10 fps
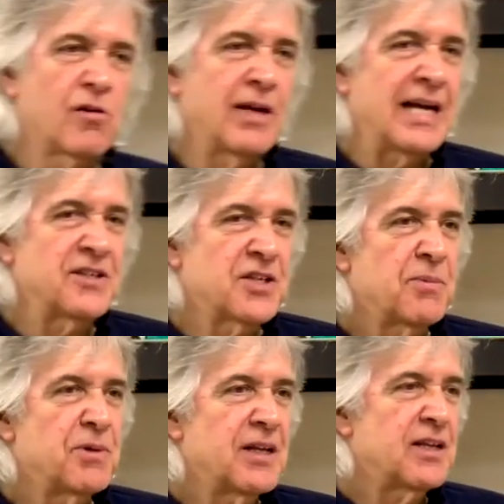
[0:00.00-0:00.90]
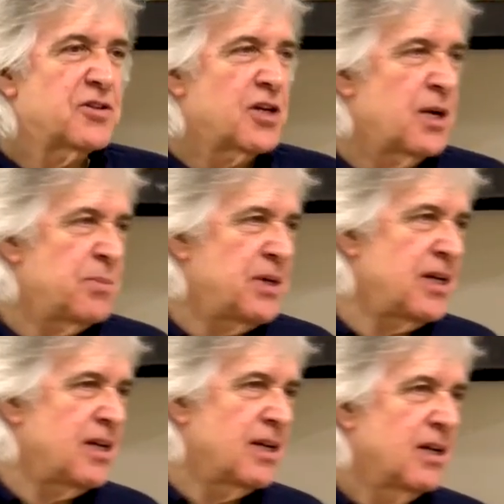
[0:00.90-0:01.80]
create something that's going
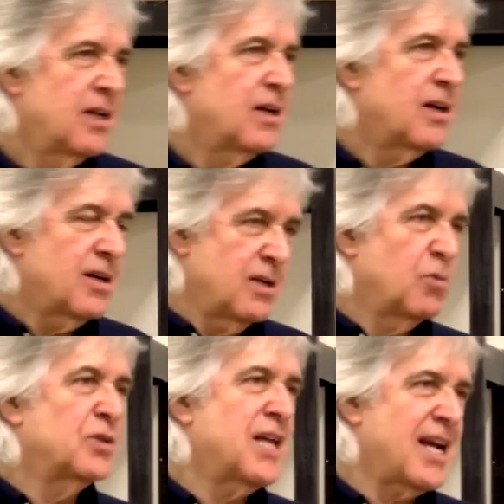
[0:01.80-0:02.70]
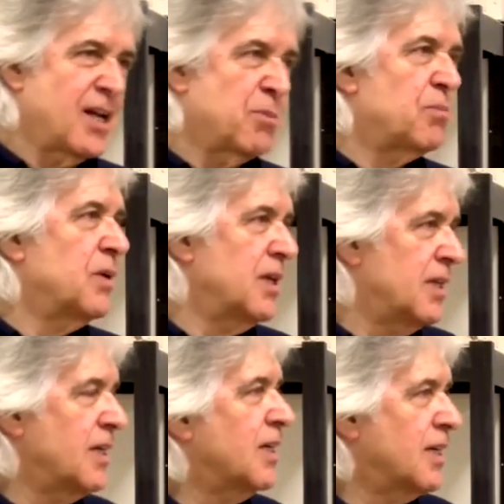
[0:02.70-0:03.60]
to will take
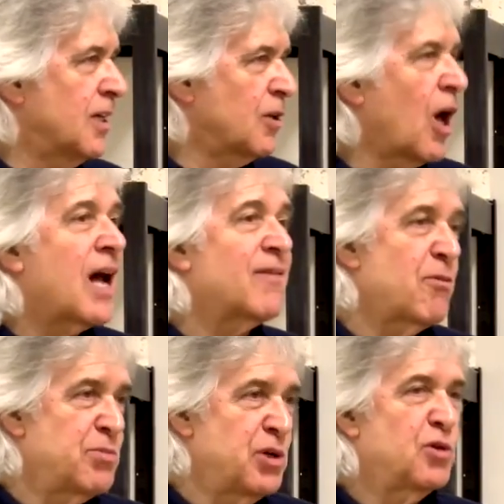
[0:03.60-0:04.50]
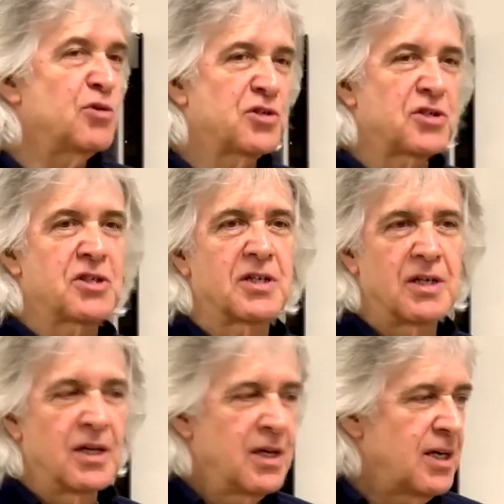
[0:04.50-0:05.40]
a lot of abuse,
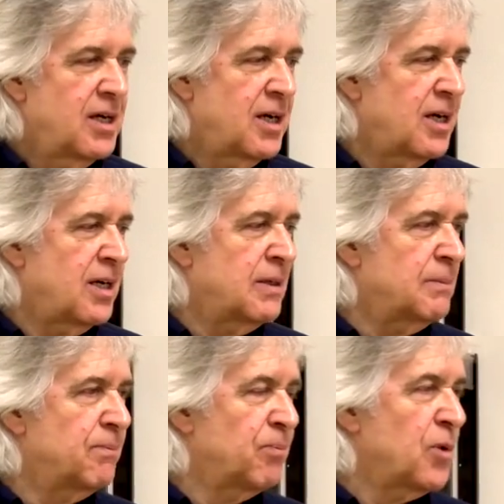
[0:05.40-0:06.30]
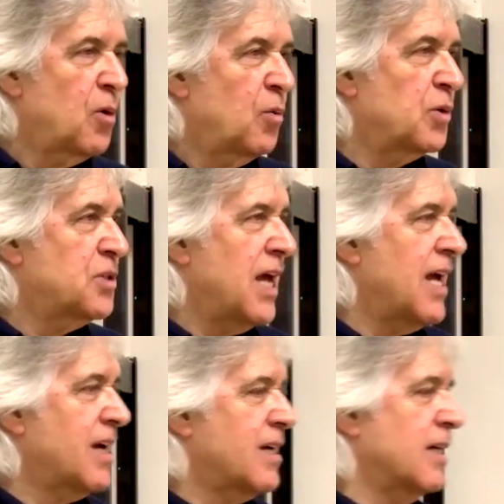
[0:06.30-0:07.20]
will
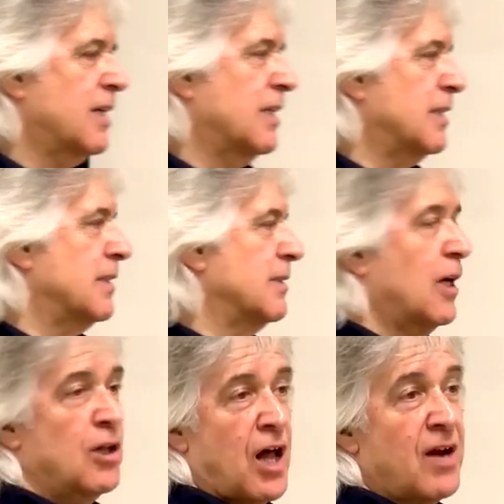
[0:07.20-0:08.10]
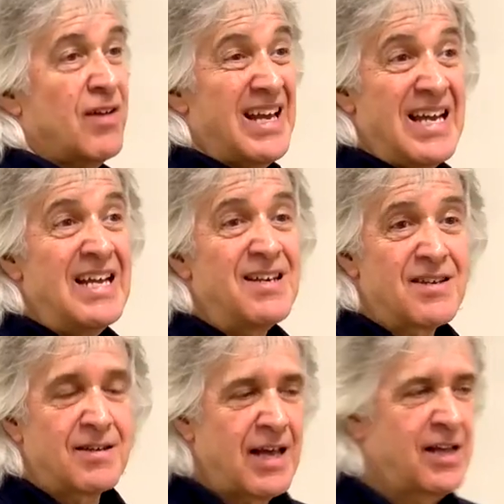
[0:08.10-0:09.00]
take a lot of heat.
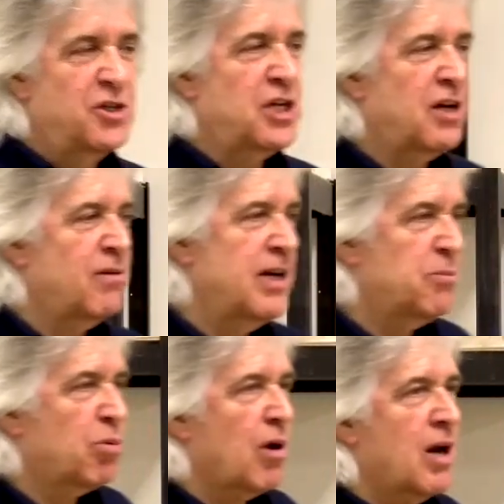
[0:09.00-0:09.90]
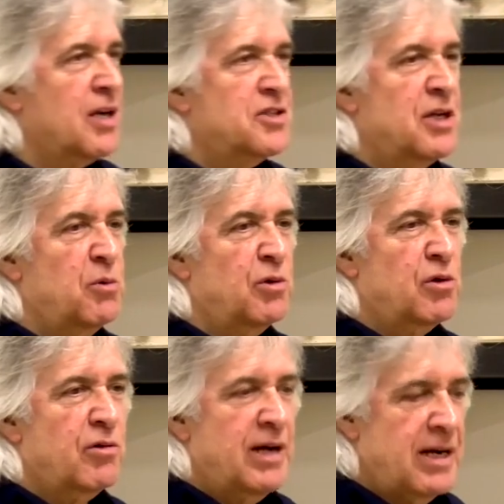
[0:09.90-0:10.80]
They can generate products that will
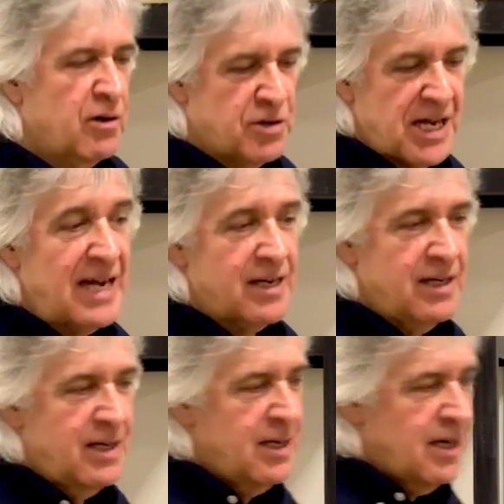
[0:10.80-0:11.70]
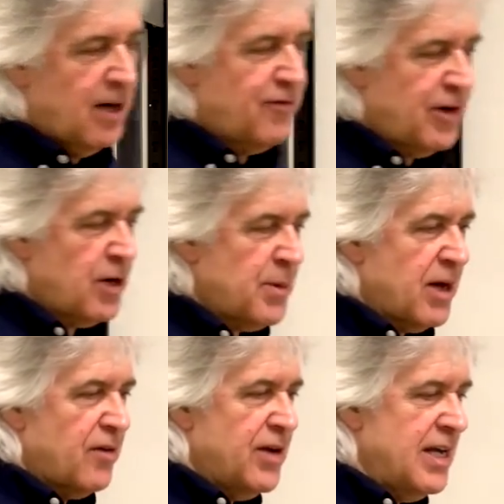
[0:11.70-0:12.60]
create or take a fair
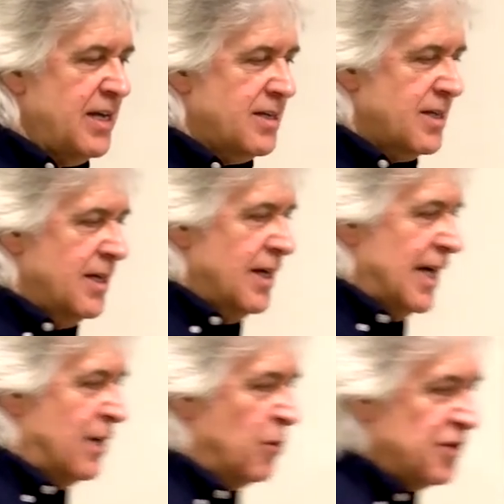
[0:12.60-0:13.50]
amount of heat and